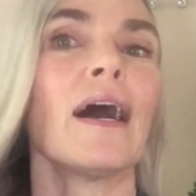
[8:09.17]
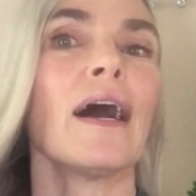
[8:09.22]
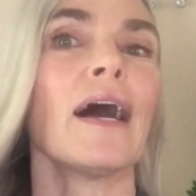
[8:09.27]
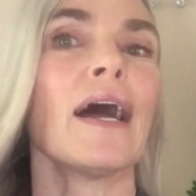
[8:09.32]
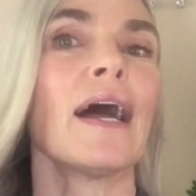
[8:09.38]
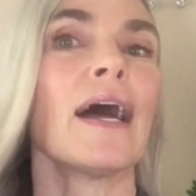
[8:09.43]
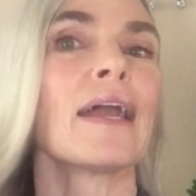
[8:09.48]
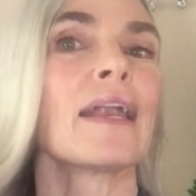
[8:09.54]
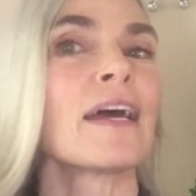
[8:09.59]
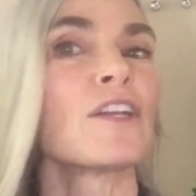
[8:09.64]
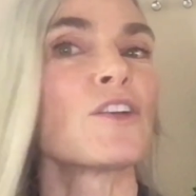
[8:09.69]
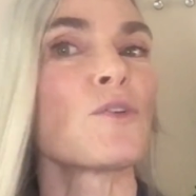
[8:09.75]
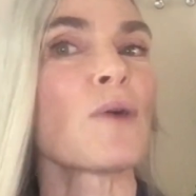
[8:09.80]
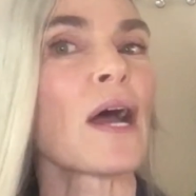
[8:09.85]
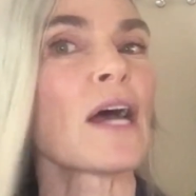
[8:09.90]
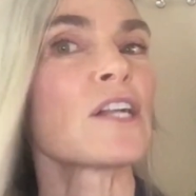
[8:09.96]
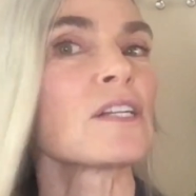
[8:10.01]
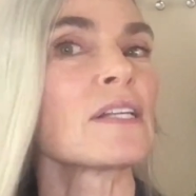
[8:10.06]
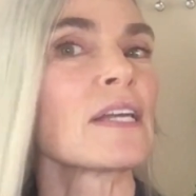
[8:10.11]
And I
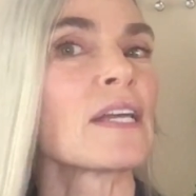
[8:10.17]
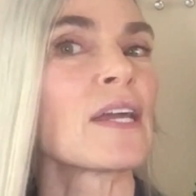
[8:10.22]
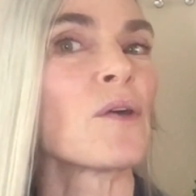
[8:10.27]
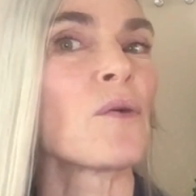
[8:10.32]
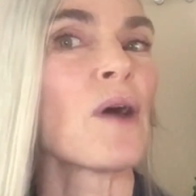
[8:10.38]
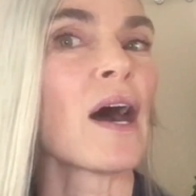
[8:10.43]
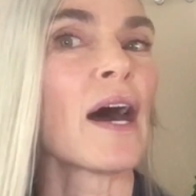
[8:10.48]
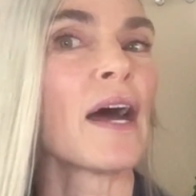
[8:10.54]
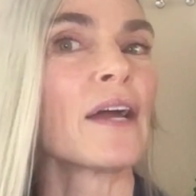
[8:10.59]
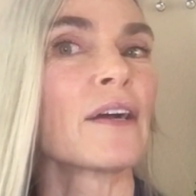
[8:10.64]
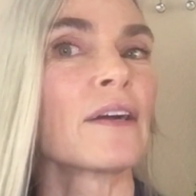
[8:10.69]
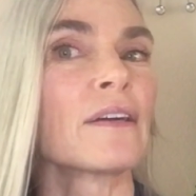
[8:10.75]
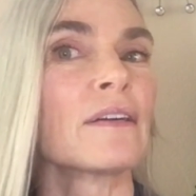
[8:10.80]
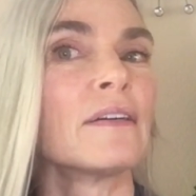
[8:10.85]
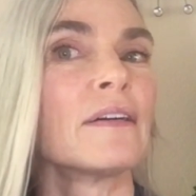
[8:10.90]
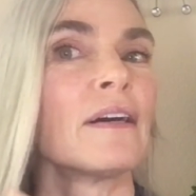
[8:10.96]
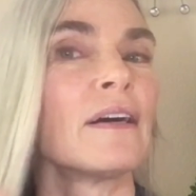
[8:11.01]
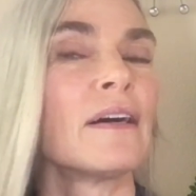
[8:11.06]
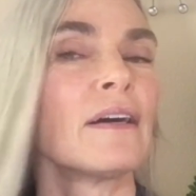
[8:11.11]
gradually go higher
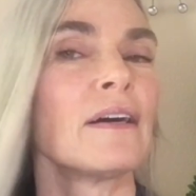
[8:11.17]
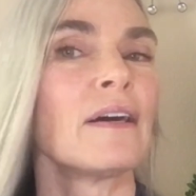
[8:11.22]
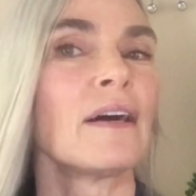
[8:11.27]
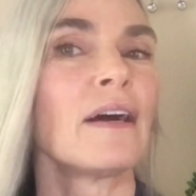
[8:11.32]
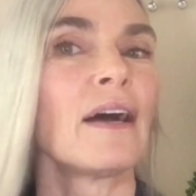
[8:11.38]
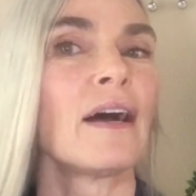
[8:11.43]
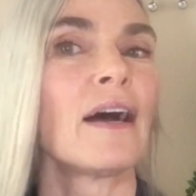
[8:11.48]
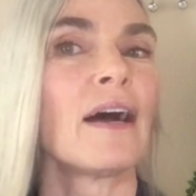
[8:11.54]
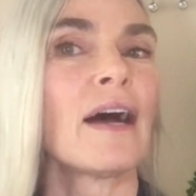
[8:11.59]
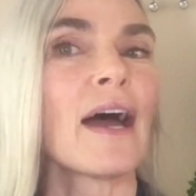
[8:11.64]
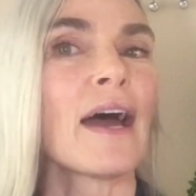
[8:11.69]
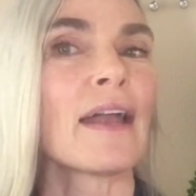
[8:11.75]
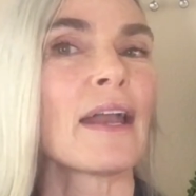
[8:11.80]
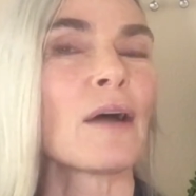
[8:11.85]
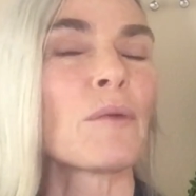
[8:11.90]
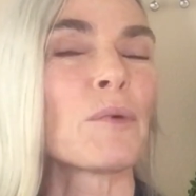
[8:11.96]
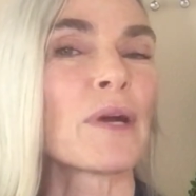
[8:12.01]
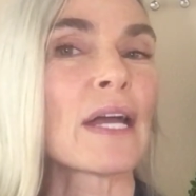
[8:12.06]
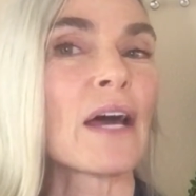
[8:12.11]
and I
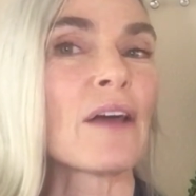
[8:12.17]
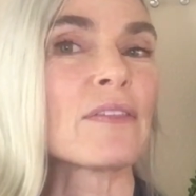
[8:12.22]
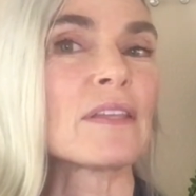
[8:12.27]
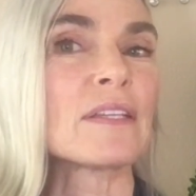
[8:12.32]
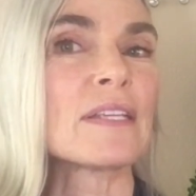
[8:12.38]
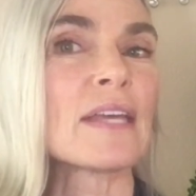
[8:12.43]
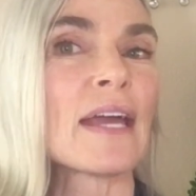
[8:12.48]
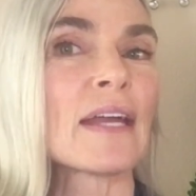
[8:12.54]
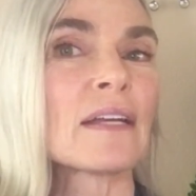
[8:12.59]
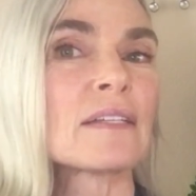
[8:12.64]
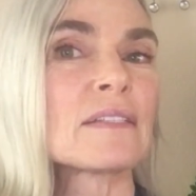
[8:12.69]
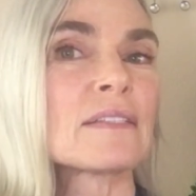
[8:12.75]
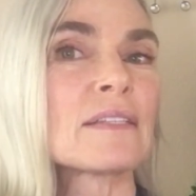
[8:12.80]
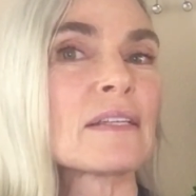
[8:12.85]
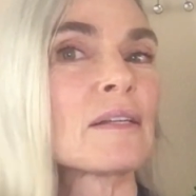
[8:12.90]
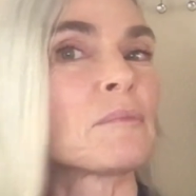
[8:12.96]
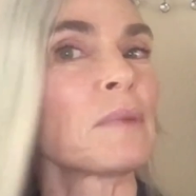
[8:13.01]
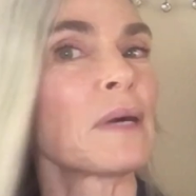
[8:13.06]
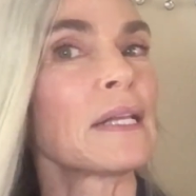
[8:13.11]
work out the tangles little
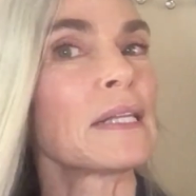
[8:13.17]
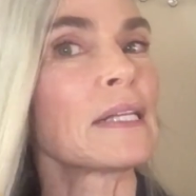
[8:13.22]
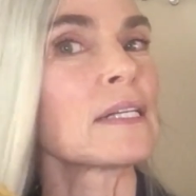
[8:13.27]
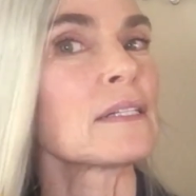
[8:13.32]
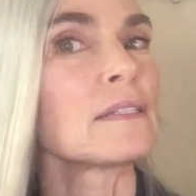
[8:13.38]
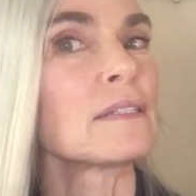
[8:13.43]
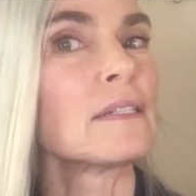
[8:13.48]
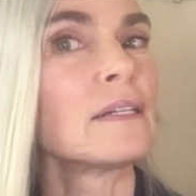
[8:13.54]
by little.